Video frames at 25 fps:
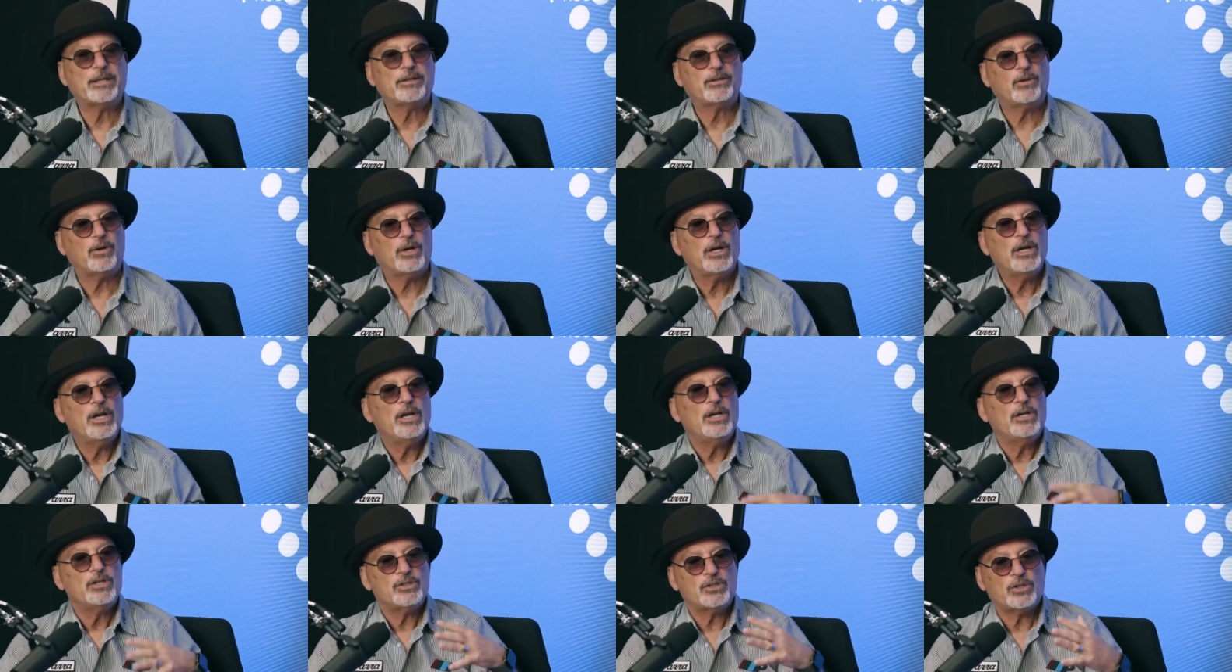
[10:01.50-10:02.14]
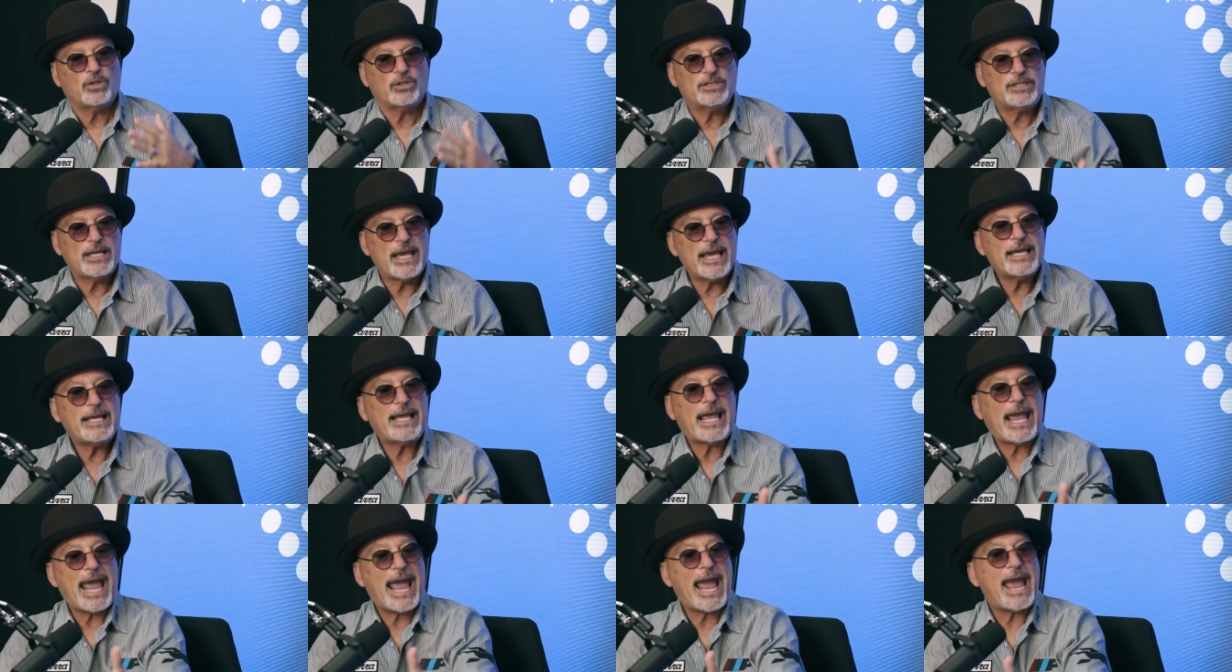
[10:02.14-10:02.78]
door. So
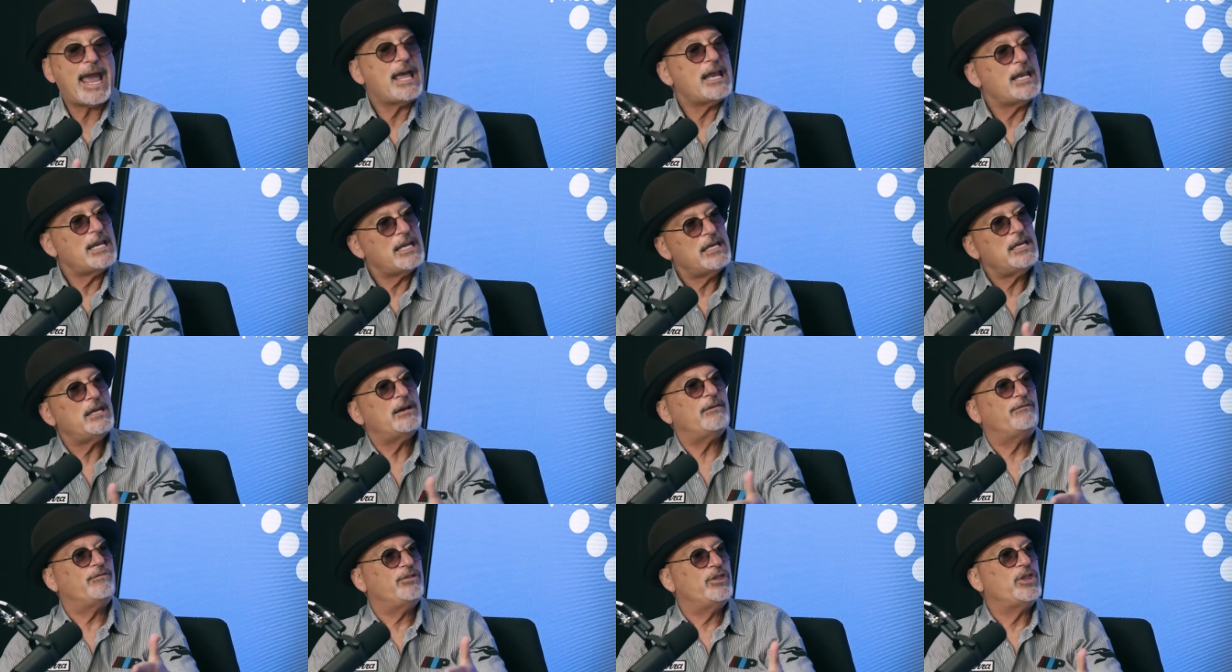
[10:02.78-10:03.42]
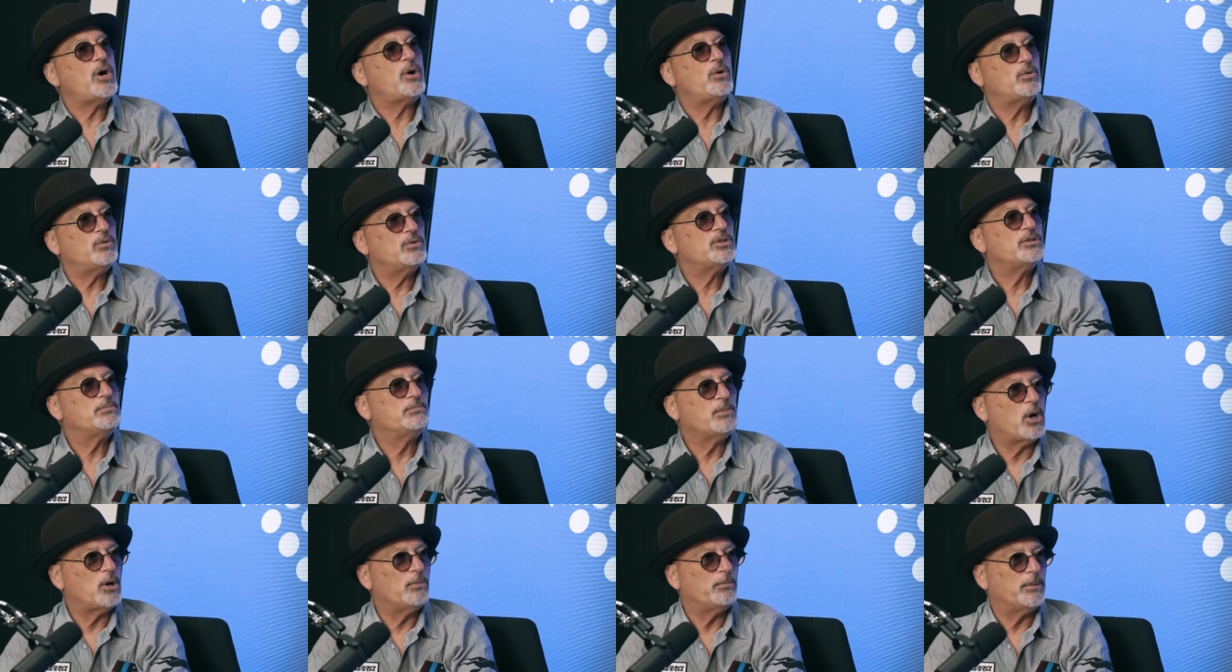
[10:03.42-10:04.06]
take any of those
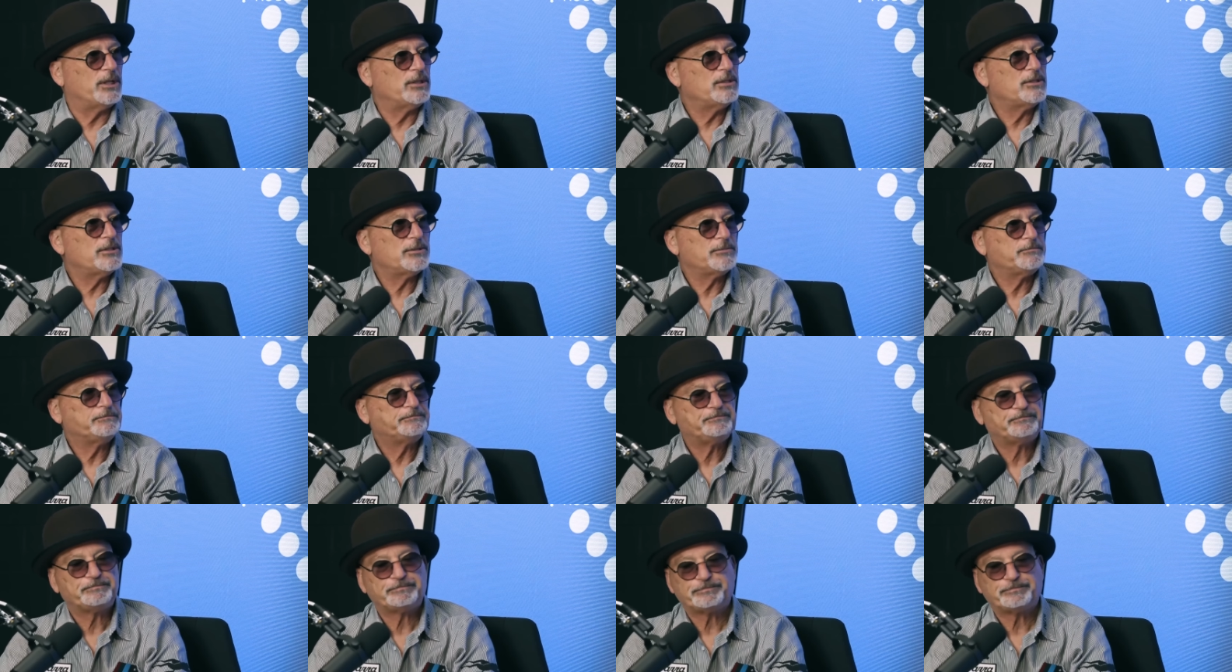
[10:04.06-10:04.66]
moments mm-hmm.